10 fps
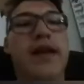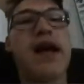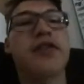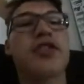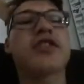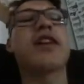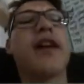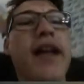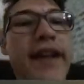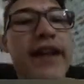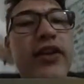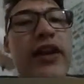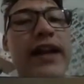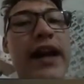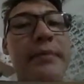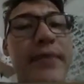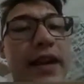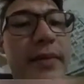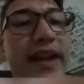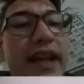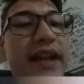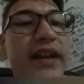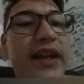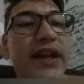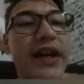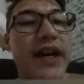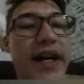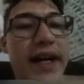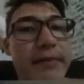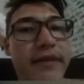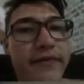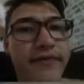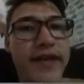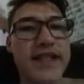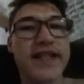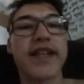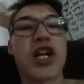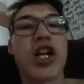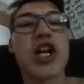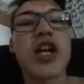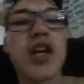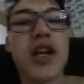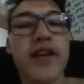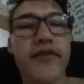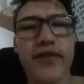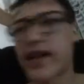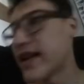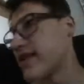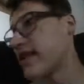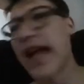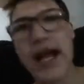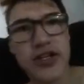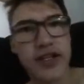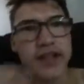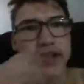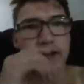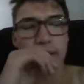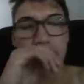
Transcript: Yeah, just uh, and a little update on my knee. Um, if you guys didn't hear, if you guys didn't actually didn't hear,